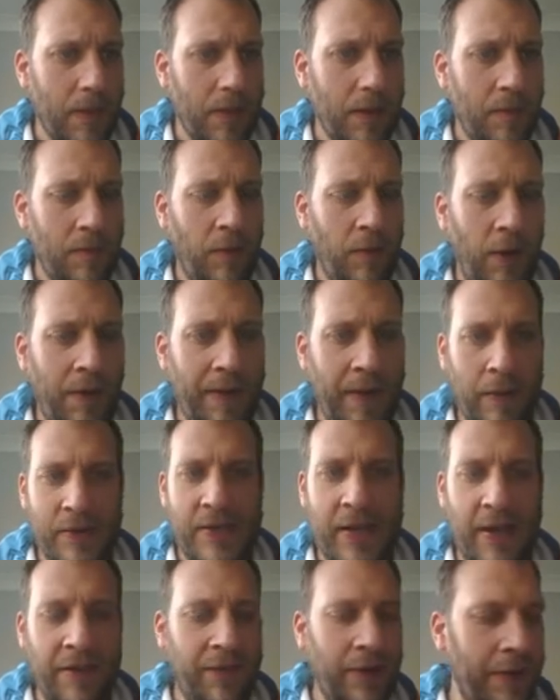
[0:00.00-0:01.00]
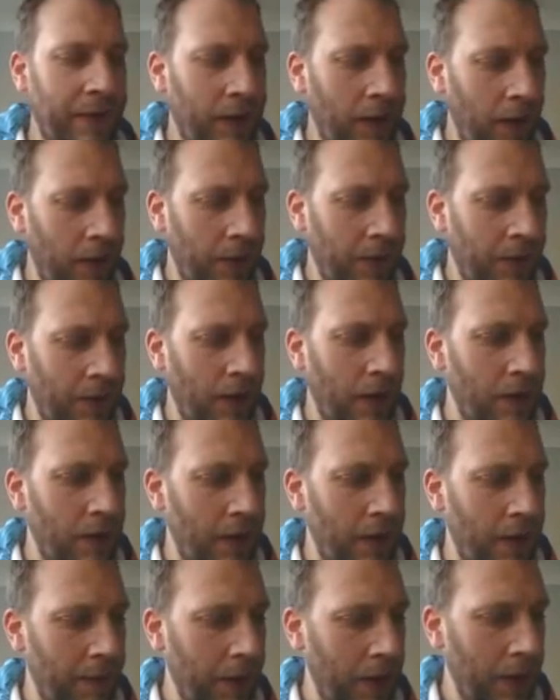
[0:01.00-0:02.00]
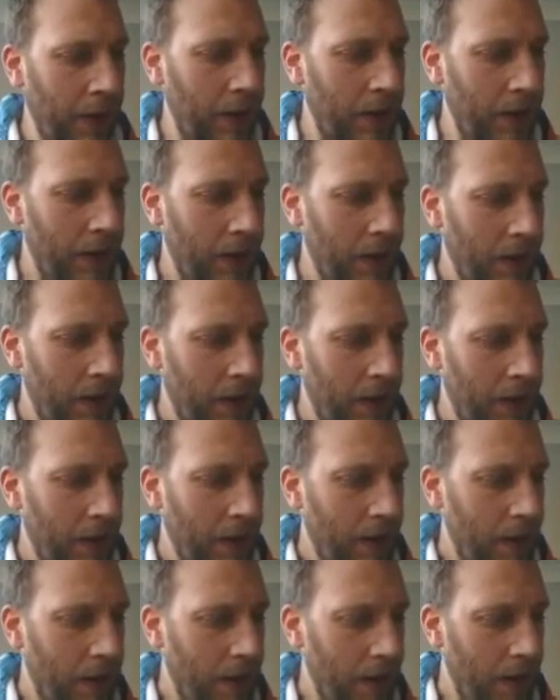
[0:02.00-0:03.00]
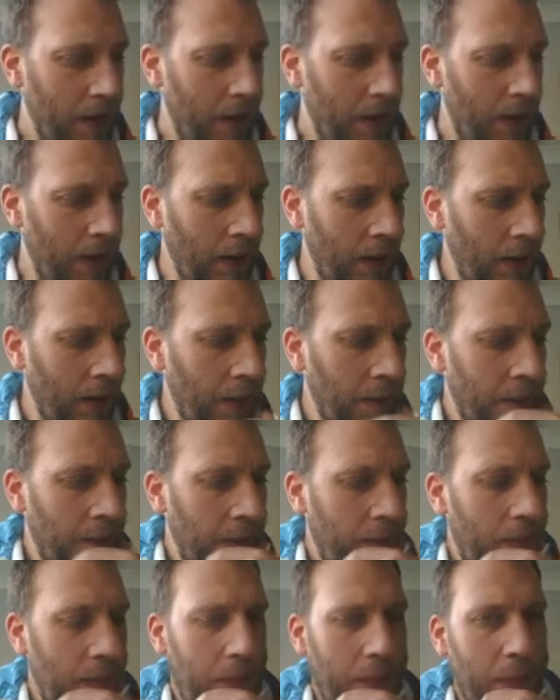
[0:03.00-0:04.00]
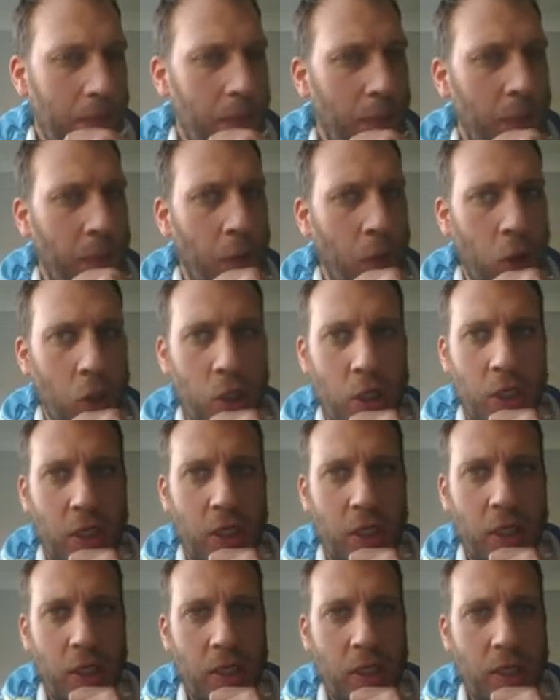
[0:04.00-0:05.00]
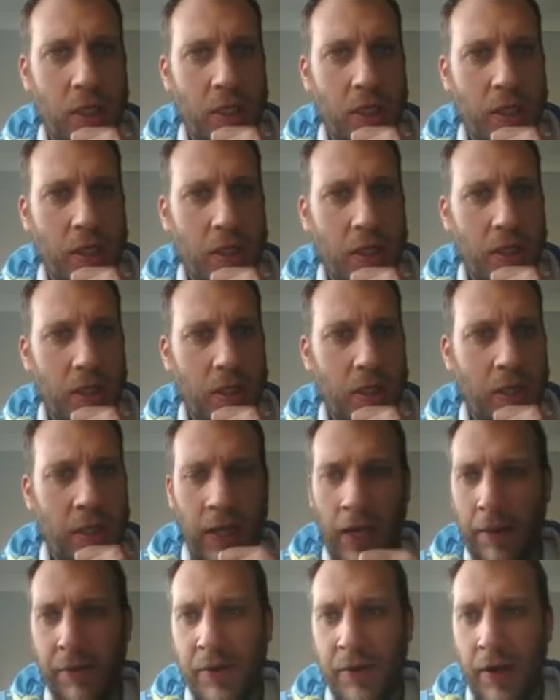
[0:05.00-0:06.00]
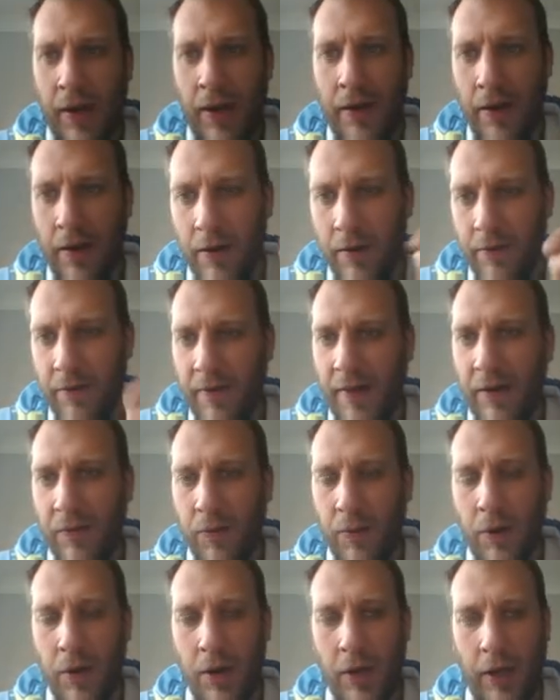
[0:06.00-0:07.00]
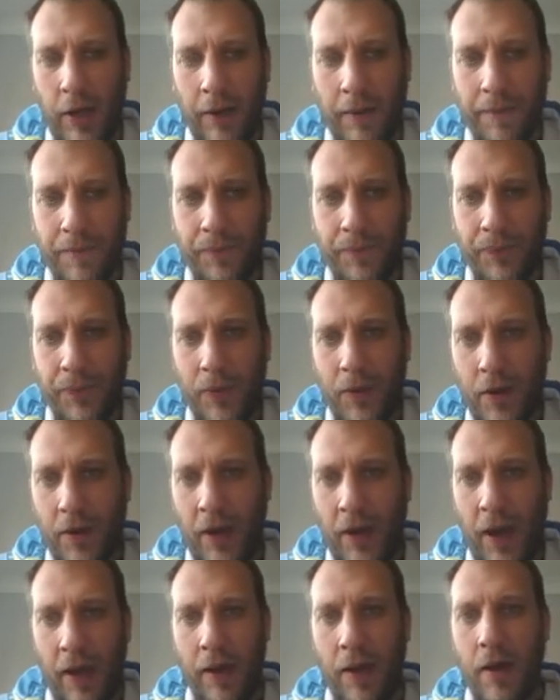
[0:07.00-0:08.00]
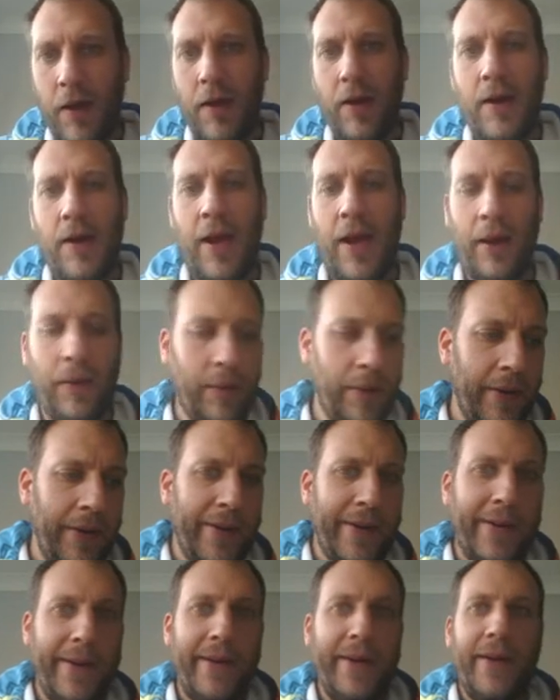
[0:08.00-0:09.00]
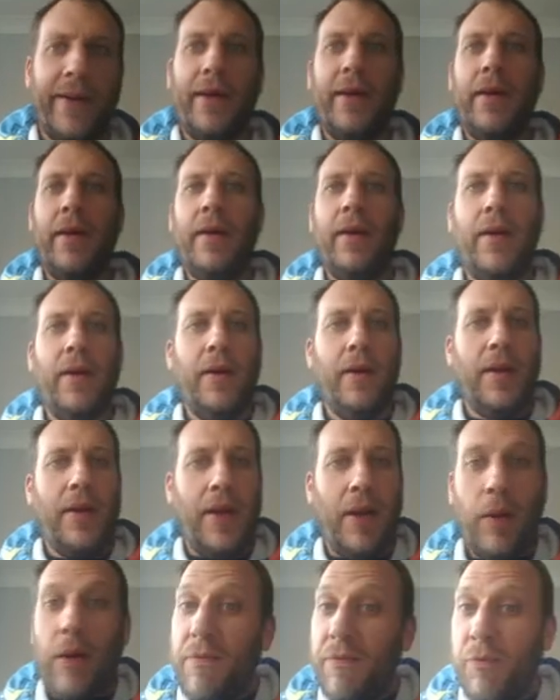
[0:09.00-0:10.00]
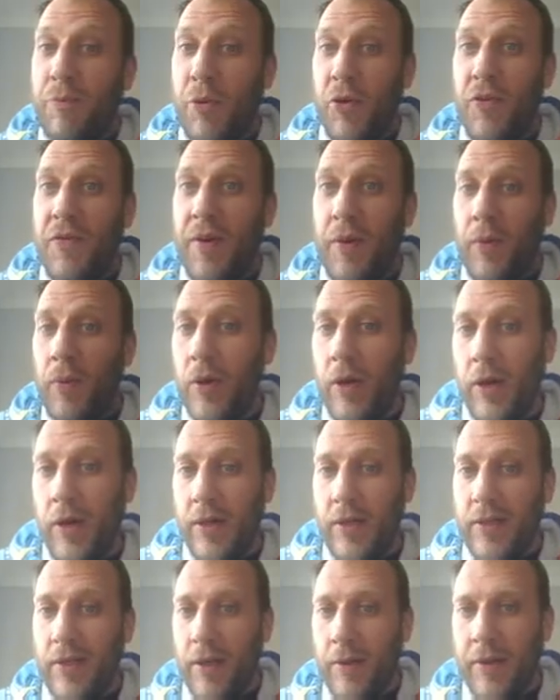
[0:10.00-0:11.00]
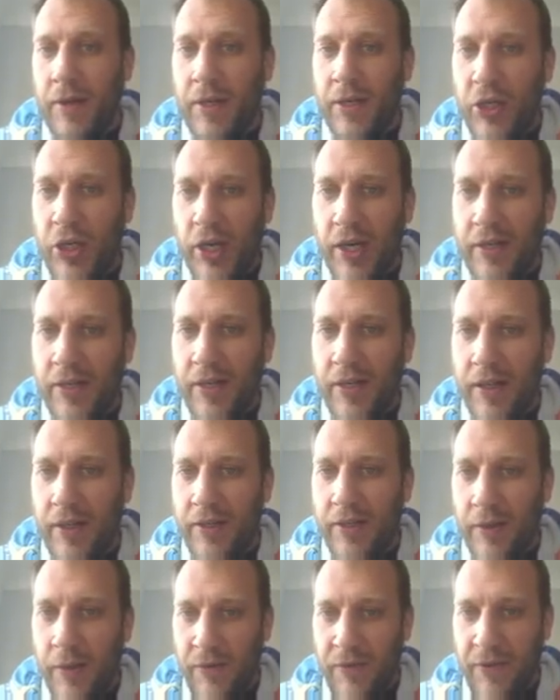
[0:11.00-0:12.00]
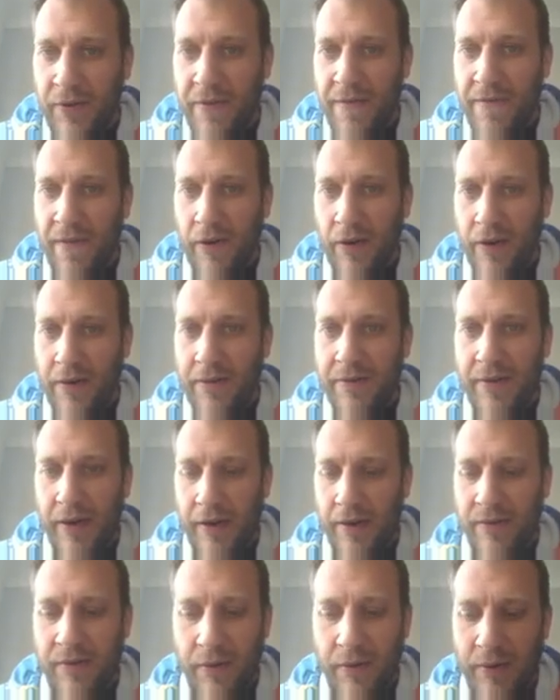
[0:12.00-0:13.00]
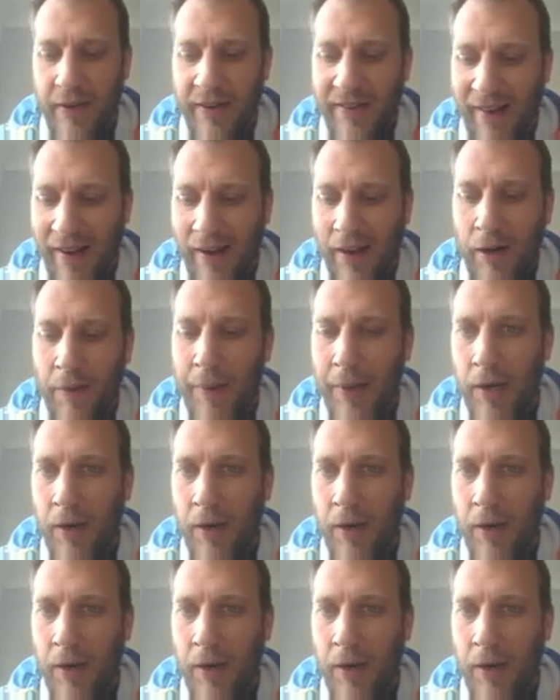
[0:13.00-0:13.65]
Right, that was definitely the clone. The clone hit me, but the game still ended. So that's working. Okay, now Now I've proved it works. I'm going to change that to every 5 seconds, so it takes a little bit